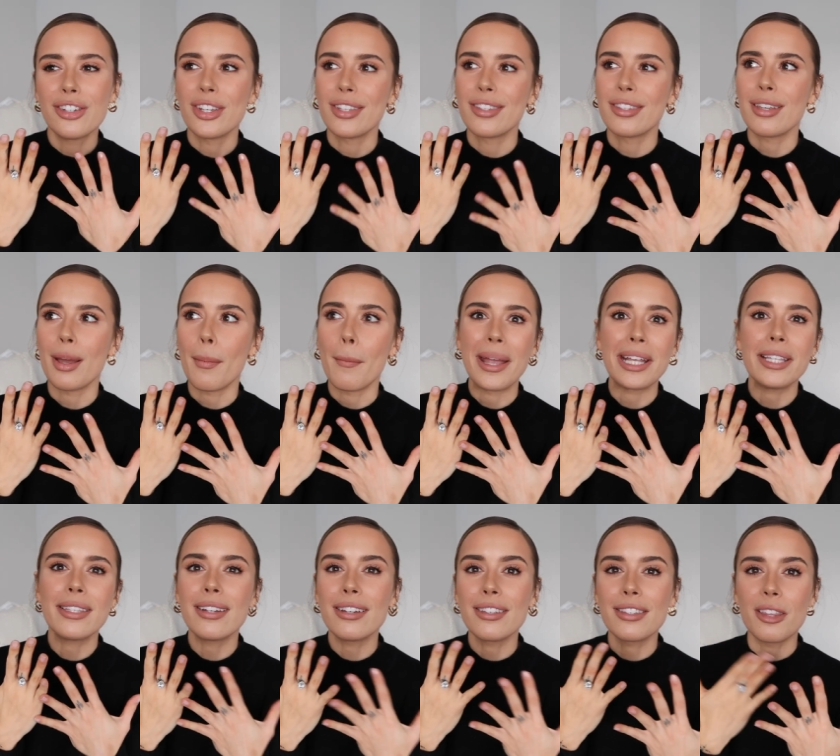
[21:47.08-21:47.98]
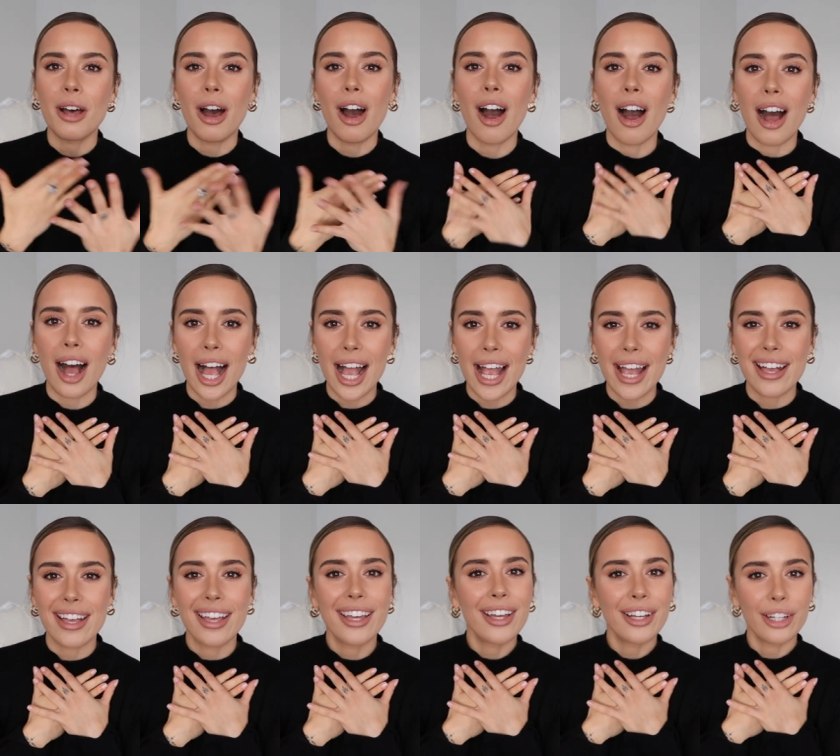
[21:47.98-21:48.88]
just maintenance that
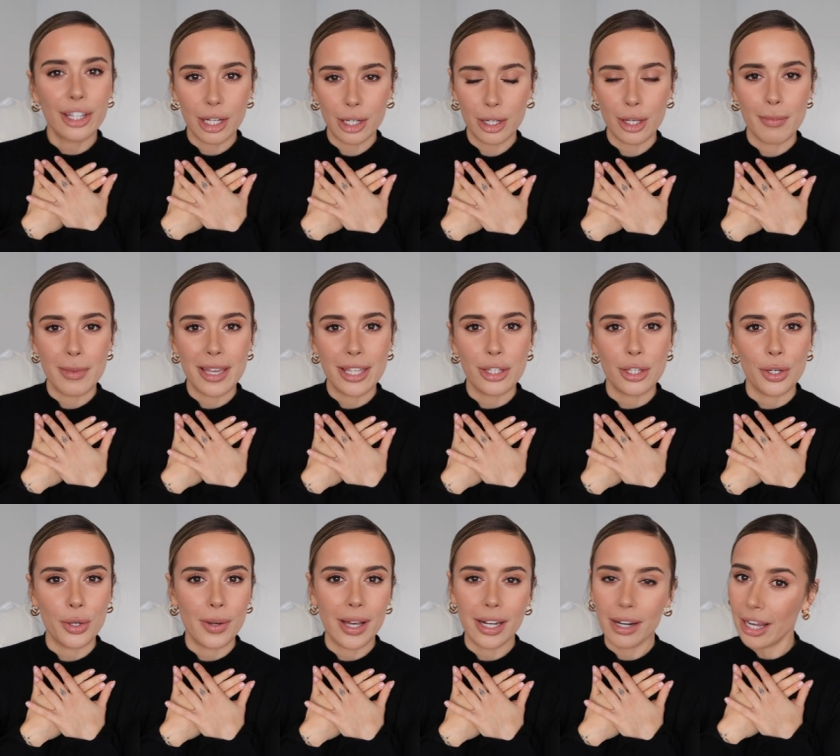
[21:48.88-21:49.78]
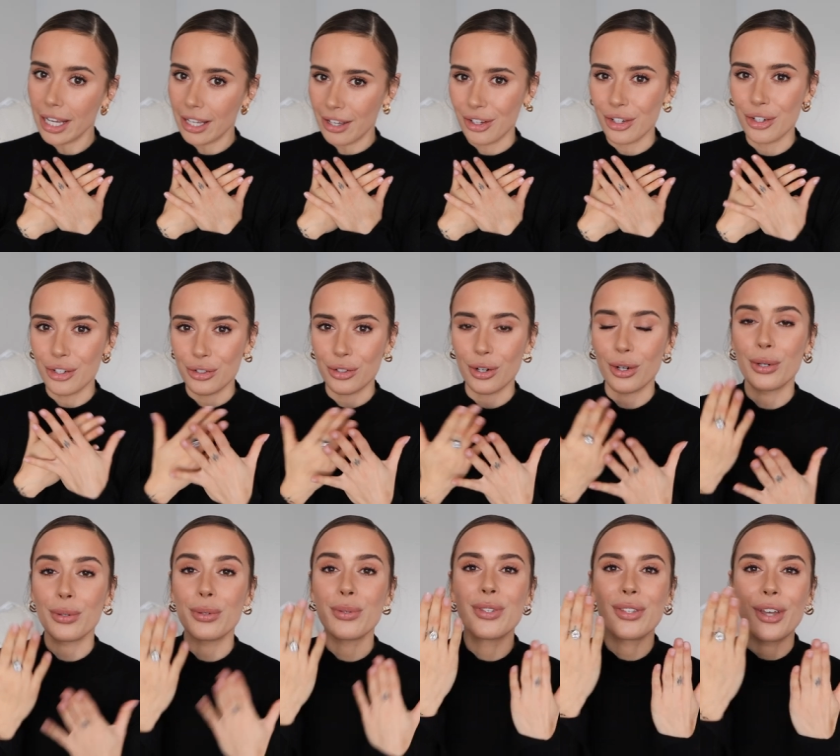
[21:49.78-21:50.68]
I can commit to and I can
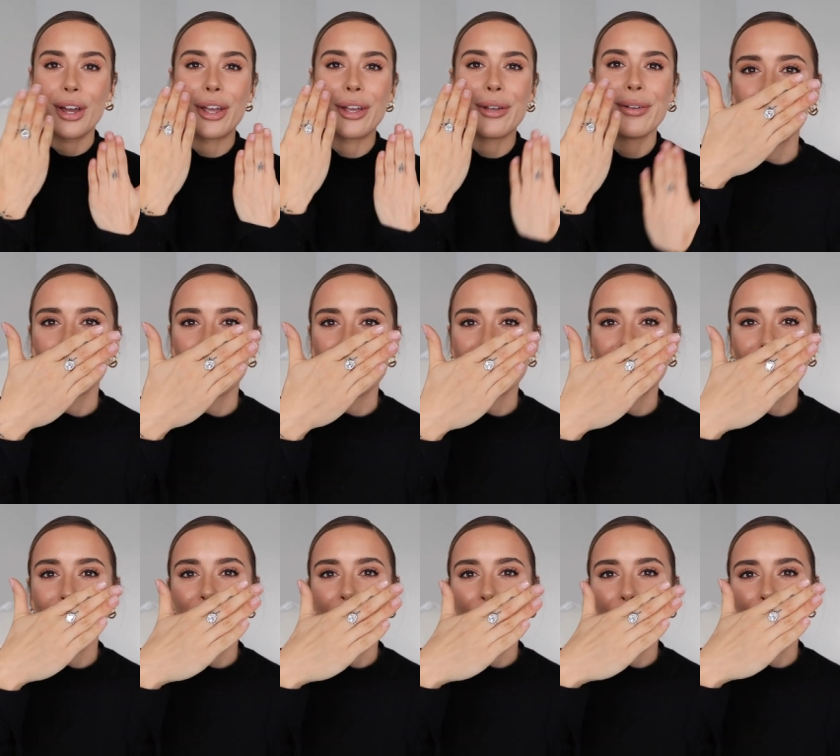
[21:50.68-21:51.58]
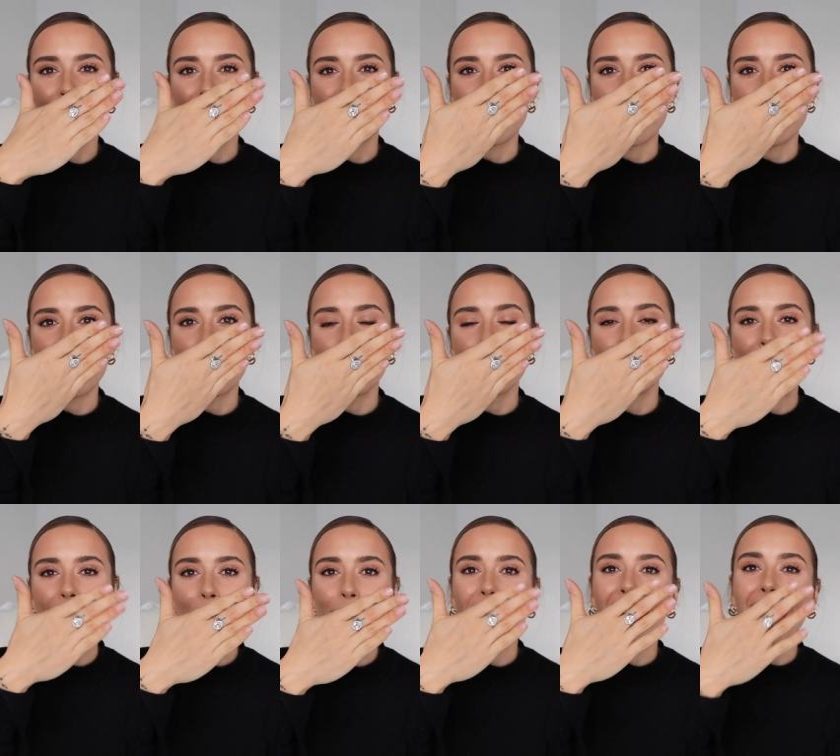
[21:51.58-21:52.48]
control. So the rings have definitely
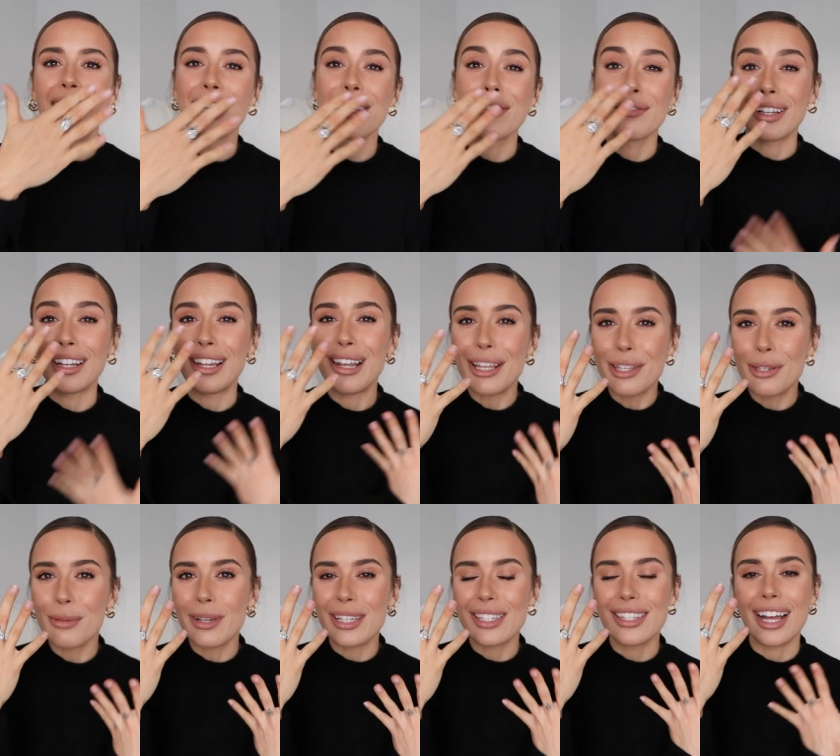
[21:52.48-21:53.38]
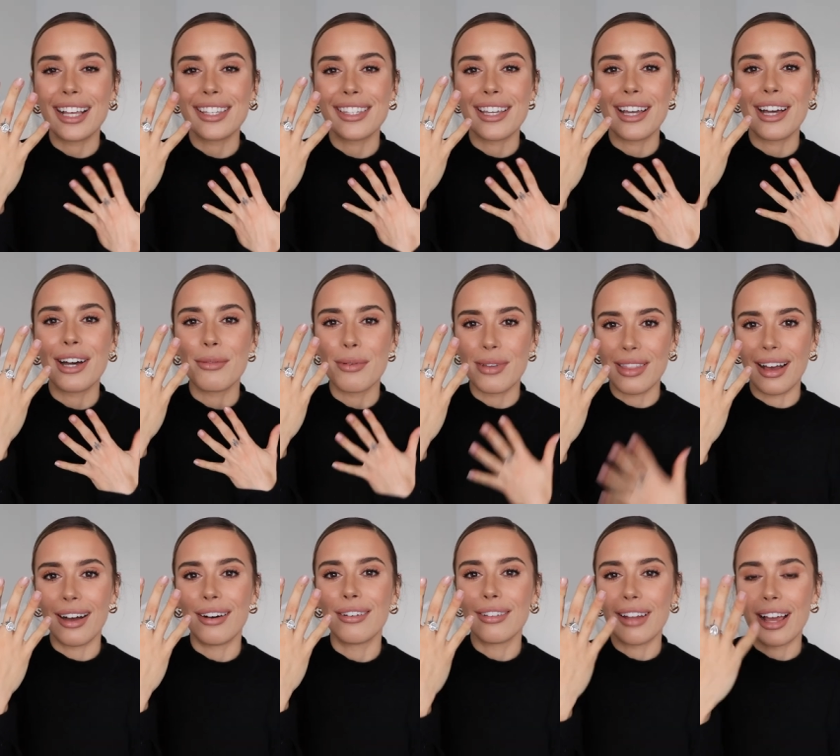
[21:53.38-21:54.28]
made my hands feel a little bit snazzier
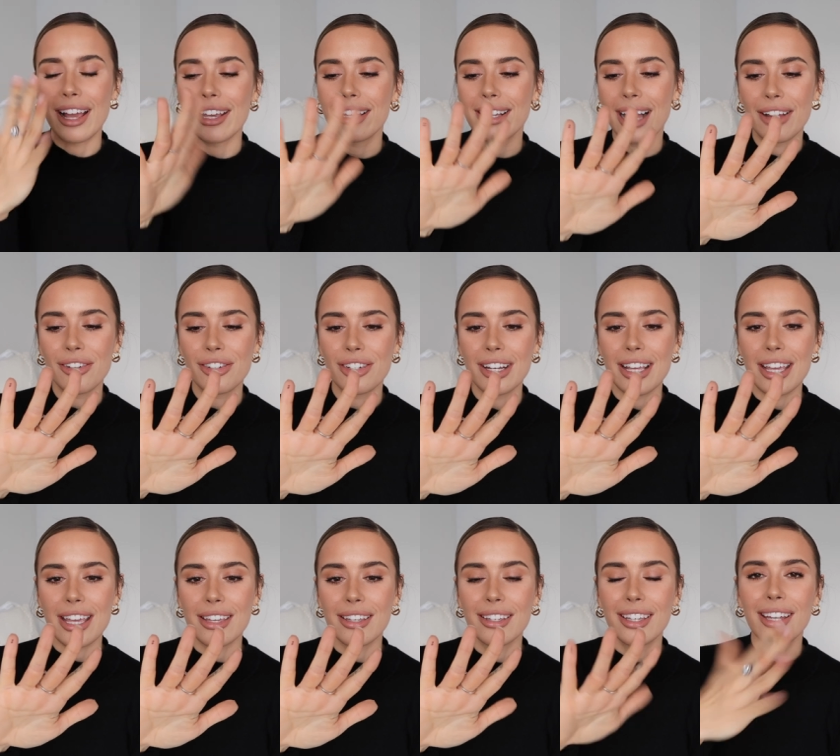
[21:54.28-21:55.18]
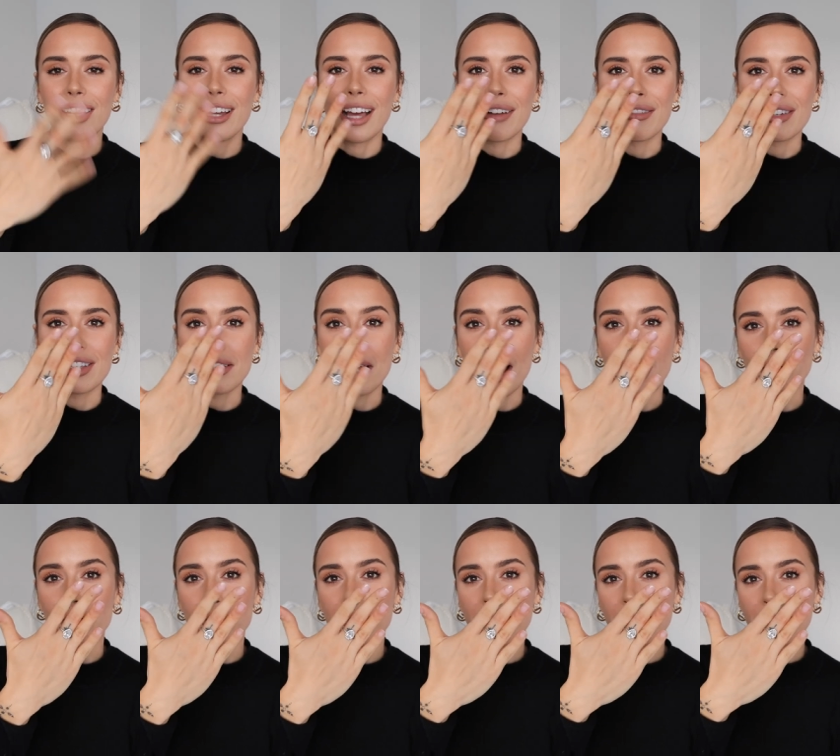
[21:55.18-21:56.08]
without like actually having to
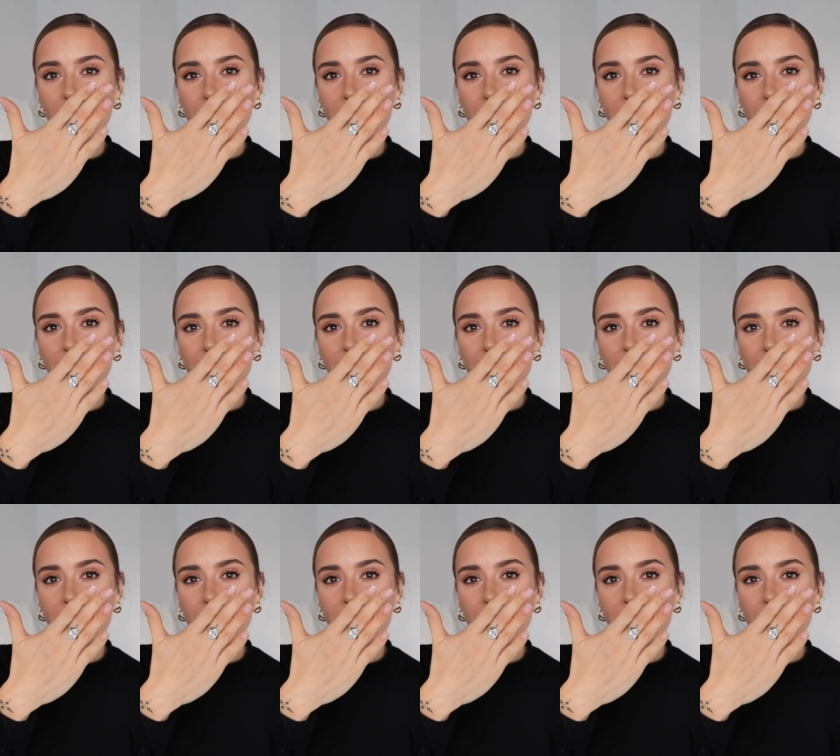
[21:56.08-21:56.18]
have